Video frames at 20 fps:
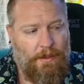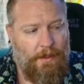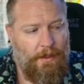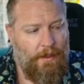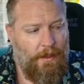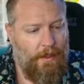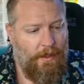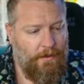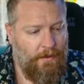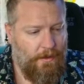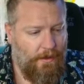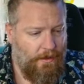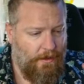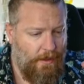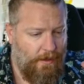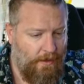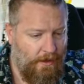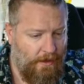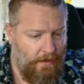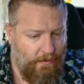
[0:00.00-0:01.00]
I
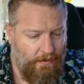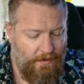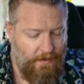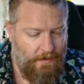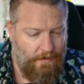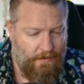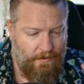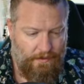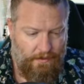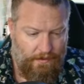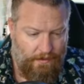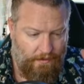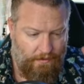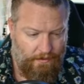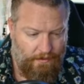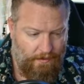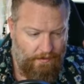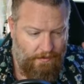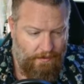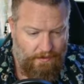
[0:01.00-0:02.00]
came down with some
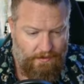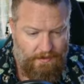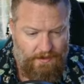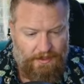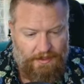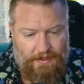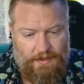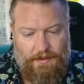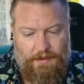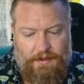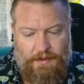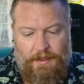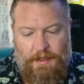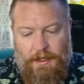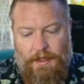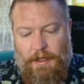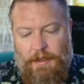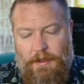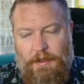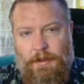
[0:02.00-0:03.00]
sort of sickness, and then
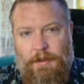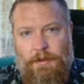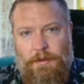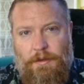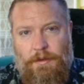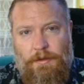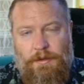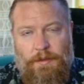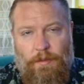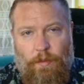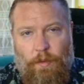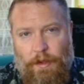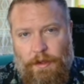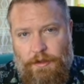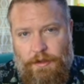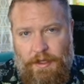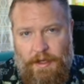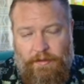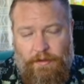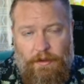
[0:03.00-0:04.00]
I had to do some work
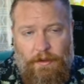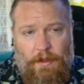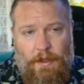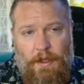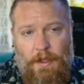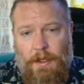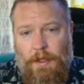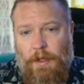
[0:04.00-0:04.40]
travel,